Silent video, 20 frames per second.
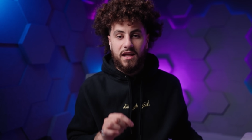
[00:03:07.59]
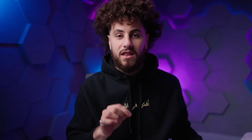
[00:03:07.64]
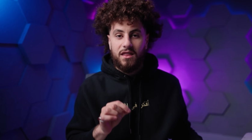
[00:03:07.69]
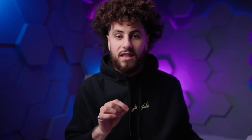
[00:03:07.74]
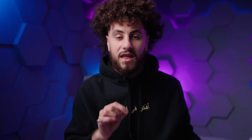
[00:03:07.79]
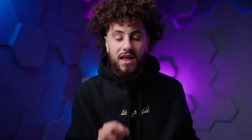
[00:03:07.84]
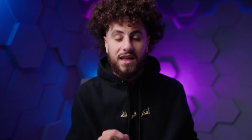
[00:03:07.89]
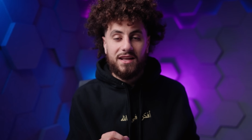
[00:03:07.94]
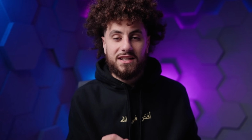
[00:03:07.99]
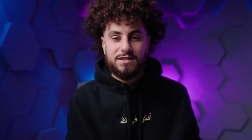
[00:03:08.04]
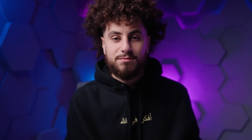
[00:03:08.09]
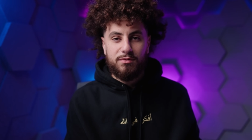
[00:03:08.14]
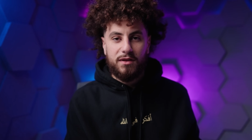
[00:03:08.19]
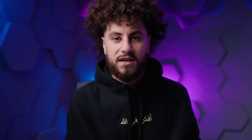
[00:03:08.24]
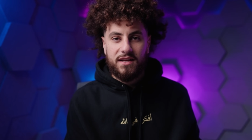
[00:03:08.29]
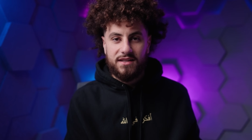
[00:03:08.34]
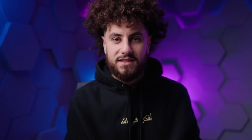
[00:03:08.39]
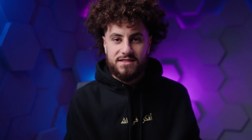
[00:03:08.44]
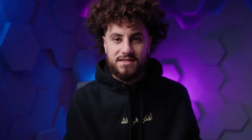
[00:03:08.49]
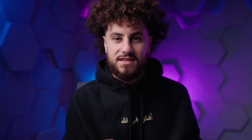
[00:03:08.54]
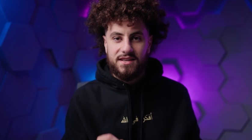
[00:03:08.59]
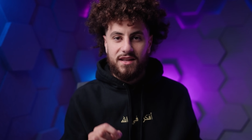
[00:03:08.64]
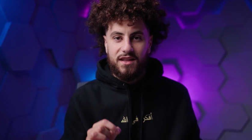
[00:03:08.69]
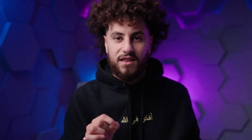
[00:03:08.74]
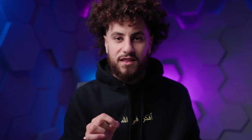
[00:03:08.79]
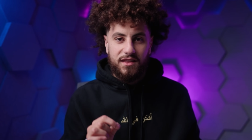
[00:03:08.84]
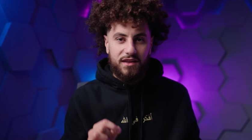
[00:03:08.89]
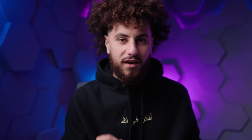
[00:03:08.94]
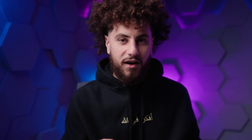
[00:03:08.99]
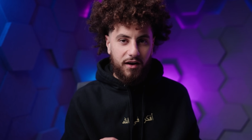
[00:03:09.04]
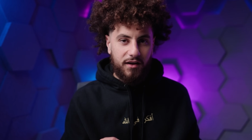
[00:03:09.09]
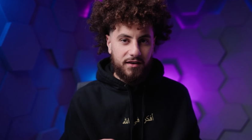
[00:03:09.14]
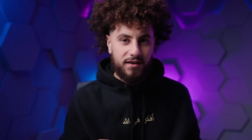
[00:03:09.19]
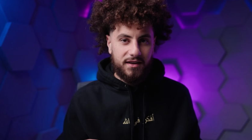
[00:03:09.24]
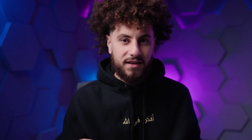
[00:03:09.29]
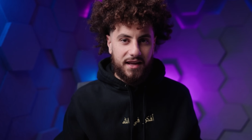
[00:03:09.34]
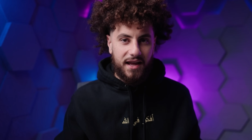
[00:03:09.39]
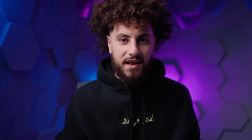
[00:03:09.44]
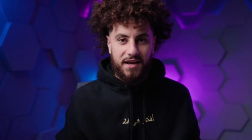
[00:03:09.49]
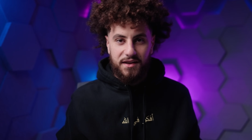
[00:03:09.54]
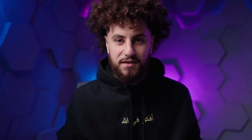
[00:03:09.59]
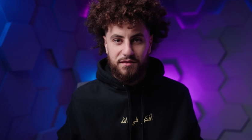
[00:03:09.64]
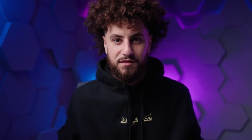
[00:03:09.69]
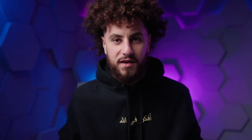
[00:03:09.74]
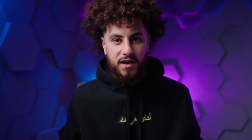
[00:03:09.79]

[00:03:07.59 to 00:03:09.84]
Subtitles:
That explains the uncanny